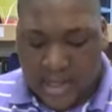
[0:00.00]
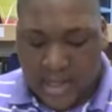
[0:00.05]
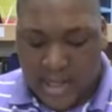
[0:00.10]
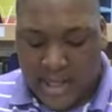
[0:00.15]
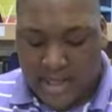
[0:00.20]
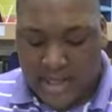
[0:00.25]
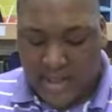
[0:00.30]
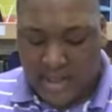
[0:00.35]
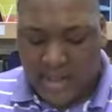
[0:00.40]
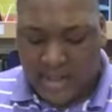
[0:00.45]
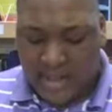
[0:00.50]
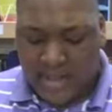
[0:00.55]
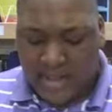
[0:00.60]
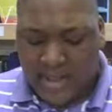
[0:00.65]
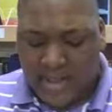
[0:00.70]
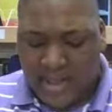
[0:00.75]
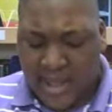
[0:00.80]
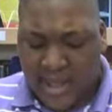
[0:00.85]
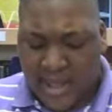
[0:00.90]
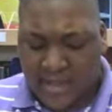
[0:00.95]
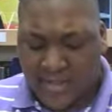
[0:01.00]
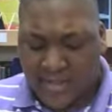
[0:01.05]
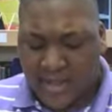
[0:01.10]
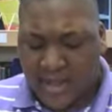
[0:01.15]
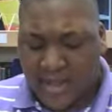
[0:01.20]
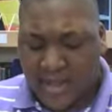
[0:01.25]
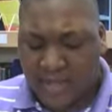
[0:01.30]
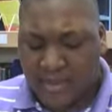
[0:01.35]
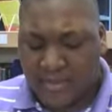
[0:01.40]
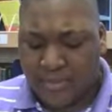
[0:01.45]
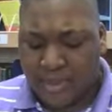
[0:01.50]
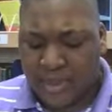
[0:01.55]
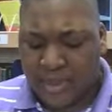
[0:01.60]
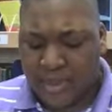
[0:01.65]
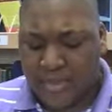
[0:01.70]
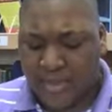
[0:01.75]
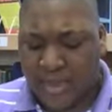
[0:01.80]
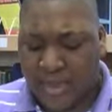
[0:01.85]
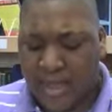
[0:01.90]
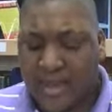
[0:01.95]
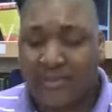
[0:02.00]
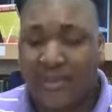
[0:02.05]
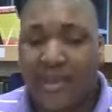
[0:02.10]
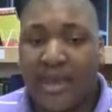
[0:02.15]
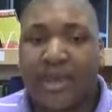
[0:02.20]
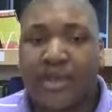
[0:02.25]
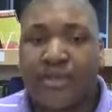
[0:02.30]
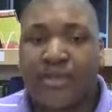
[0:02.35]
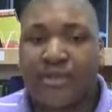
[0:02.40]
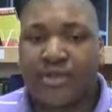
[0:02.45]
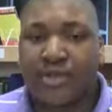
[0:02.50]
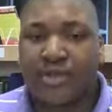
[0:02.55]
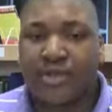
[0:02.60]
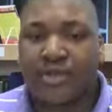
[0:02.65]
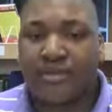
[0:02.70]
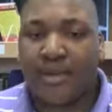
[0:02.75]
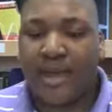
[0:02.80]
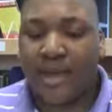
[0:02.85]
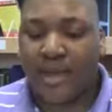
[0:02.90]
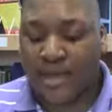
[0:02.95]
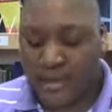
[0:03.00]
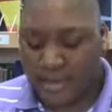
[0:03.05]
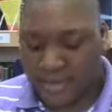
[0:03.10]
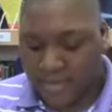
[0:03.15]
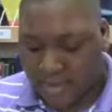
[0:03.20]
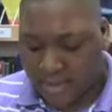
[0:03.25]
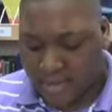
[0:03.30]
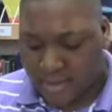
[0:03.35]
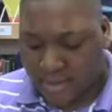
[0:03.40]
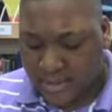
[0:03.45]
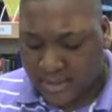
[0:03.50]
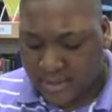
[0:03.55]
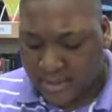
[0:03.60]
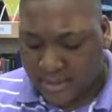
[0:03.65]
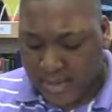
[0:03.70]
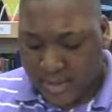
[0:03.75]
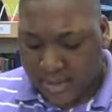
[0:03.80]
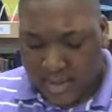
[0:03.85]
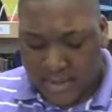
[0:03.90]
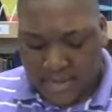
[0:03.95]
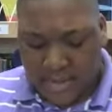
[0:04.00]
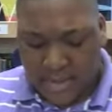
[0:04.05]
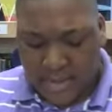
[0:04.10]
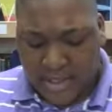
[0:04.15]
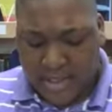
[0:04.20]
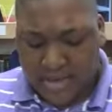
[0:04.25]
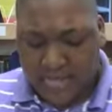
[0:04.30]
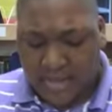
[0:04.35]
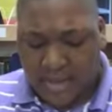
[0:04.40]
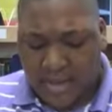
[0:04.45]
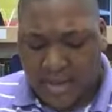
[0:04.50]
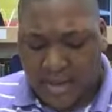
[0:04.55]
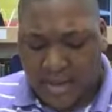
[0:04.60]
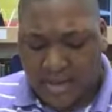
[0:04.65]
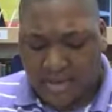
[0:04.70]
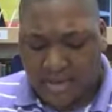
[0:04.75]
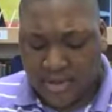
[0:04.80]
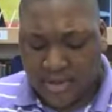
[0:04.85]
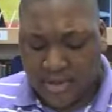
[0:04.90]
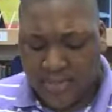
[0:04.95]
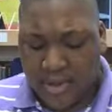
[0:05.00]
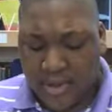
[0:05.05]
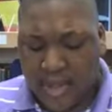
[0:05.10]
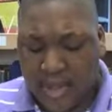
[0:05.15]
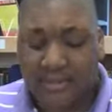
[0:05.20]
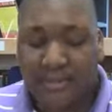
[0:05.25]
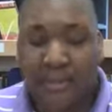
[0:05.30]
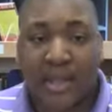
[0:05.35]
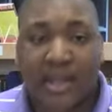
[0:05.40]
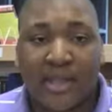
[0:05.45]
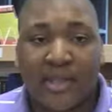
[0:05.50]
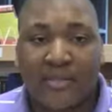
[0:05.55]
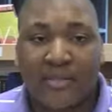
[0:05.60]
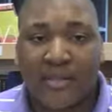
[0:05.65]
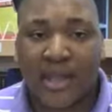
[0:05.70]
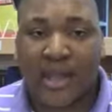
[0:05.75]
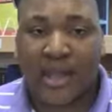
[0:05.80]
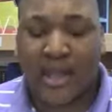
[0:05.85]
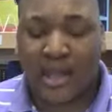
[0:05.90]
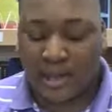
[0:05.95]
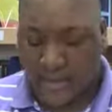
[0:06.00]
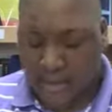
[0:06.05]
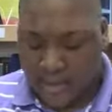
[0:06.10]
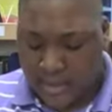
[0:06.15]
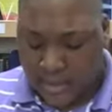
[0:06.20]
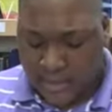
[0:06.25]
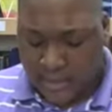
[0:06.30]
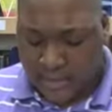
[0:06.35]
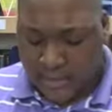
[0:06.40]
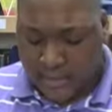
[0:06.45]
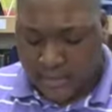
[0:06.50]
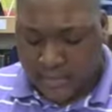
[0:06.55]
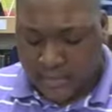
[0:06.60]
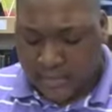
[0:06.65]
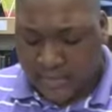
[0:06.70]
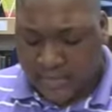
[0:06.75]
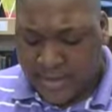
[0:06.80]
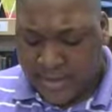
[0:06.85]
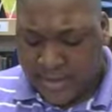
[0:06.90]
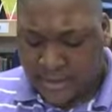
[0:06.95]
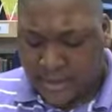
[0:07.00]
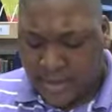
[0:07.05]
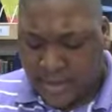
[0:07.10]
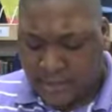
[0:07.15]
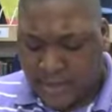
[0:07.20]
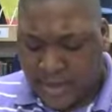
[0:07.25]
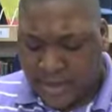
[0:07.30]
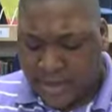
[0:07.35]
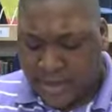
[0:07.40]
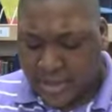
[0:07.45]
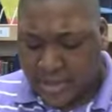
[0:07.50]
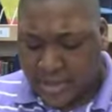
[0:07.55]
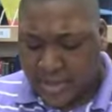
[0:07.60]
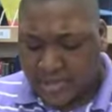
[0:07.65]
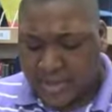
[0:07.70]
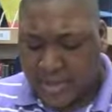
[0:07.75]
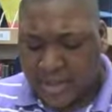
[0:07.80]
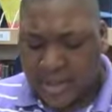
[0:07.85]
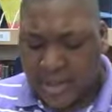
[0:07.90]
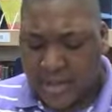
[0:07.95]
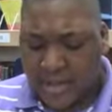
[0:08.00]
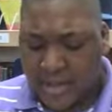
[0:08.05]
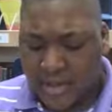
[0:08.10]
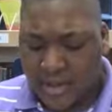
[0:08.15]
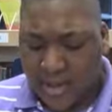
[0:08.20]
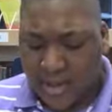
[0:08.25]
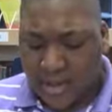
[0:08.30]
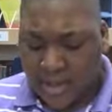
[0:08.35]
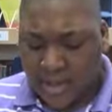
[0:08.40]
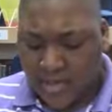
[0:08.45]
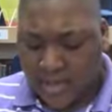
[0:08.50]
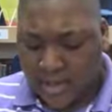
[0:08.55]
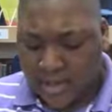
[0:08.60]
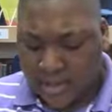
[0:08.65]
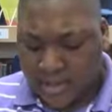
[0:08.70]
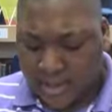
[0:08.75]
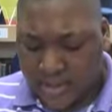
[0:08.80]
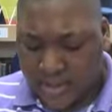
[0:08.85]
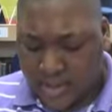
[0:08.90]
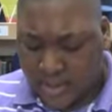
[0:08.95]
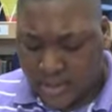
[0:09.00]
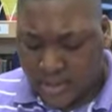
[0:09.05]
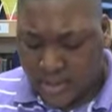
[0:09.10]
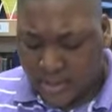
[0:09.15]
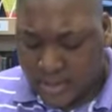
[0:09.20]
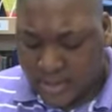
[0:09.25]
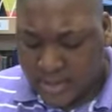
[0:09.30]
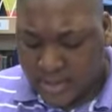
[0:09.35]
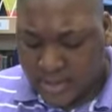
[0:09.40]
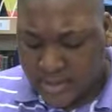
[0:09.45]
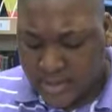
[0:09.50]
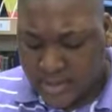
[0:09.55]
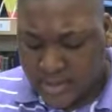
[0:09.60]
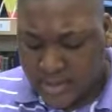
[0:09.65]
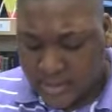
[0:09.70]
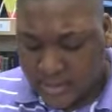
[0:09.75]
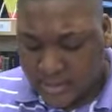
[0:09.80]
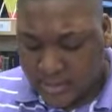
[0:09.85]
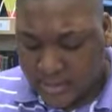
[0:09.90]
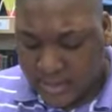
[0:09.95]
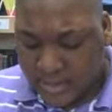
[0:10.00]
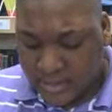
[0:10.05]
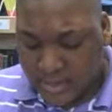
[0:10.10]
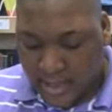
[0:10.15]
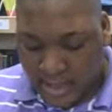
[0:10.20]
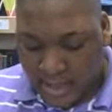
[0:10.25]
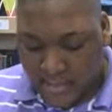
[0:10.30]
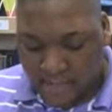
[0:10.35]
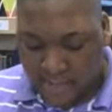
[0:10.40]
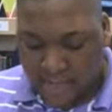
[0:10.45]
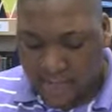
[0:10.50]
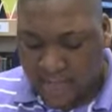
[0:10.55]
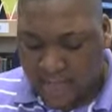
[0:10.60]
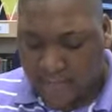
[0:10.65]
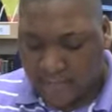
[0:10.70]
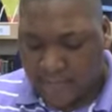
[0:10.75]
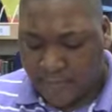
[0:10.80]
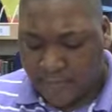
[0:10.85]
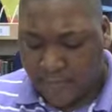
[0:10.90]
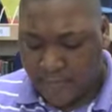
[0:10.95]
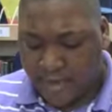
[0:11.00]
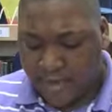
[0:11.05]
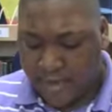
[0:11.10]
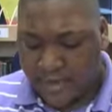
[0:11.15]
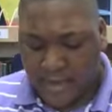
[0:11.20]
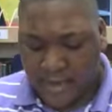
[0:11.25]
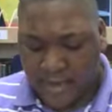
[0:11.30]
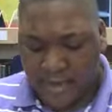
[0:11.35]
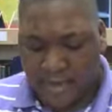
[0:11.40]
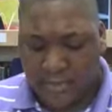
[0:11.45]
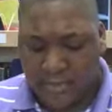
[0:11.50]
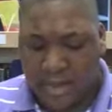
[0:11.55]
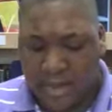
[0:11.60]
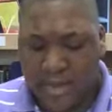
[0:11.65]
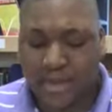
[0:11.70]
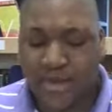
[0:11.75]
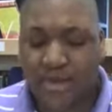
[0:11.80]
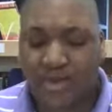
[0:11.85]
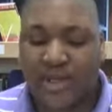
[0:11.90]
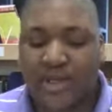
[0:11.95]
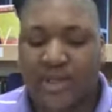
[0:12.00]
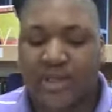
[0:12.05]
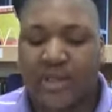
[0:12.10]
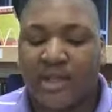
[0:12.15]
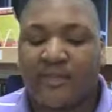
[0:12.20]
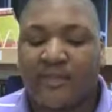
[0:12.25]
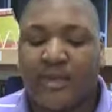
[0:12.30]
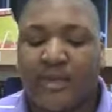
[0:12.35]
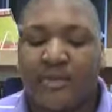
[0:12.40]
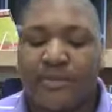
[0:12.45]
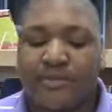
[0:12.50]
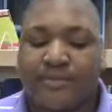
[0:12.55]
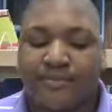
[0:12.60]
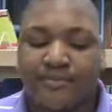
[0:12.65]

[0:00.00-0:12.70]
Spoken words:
I know that I will be okay and make it through this traumatic experience because my father taught me how to make lemonade. This refreshing lemonade was a life force on my journey to live on.